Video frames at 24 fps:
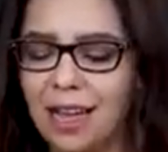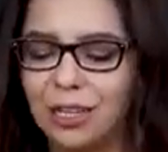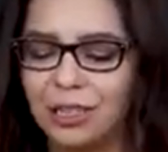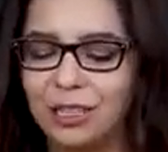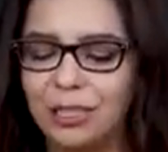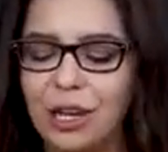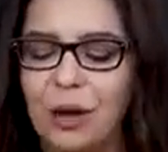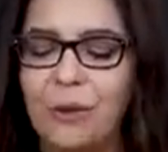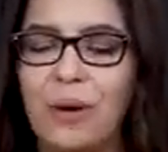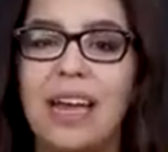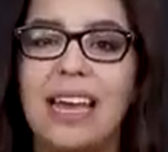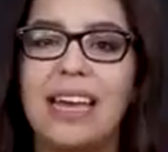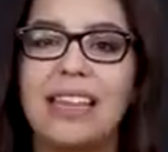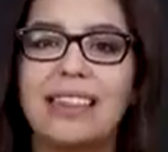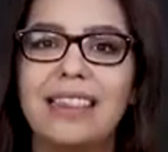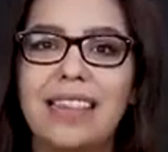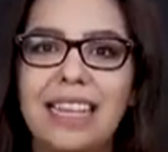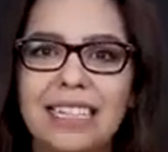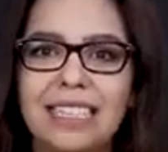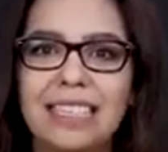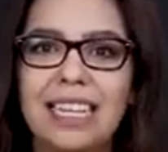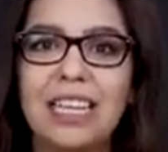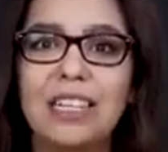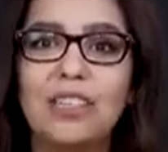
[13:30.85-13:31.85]
So
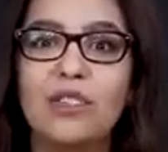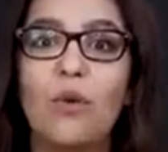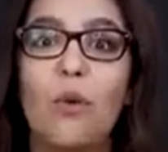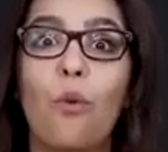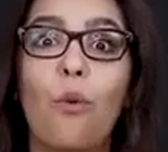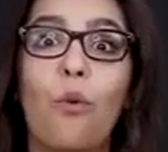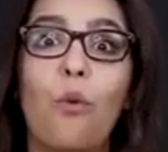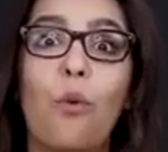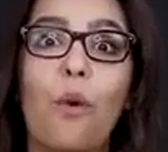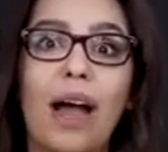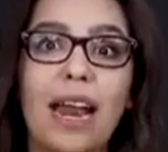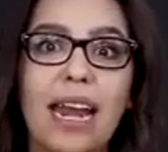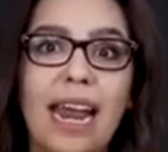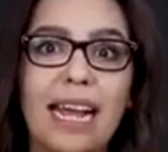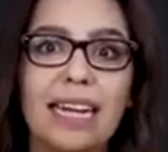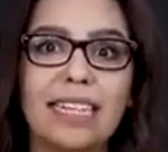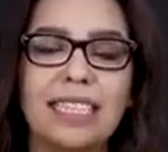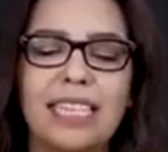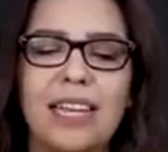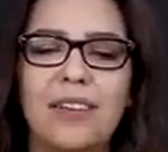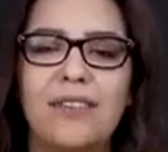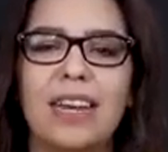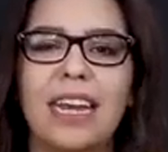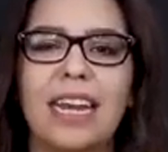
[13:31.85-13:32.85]
this is one
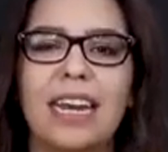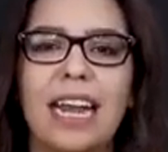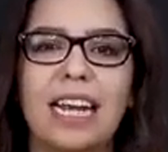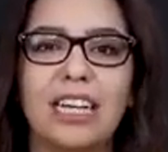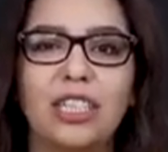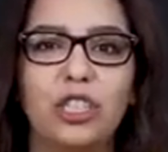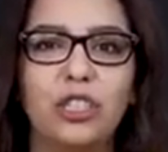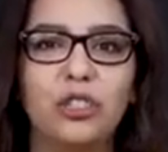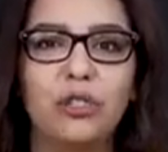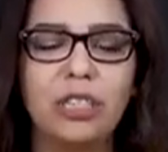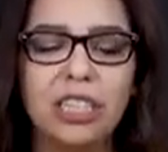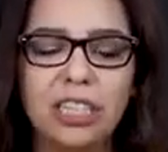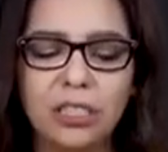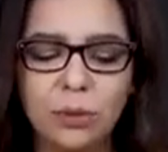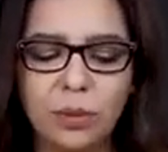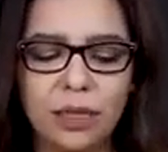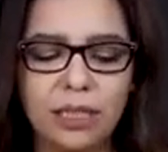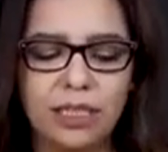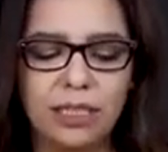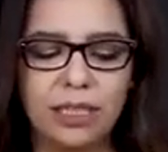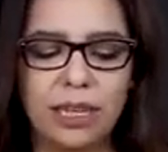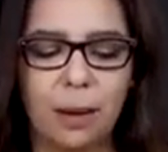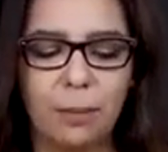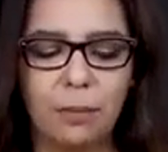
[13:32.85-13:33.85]
activity, and I do this
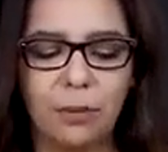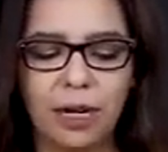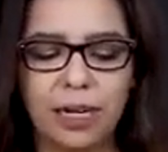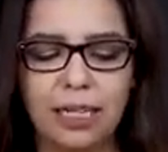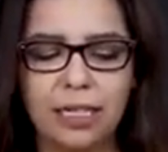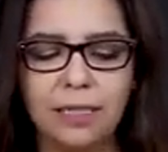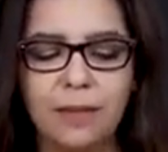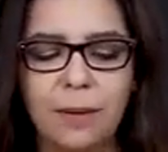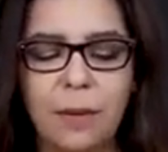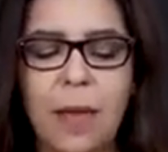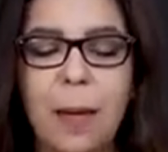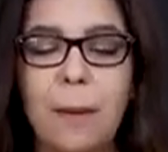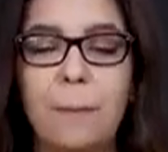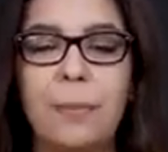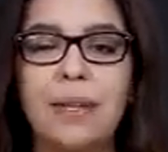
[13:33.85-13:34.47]
with summaries.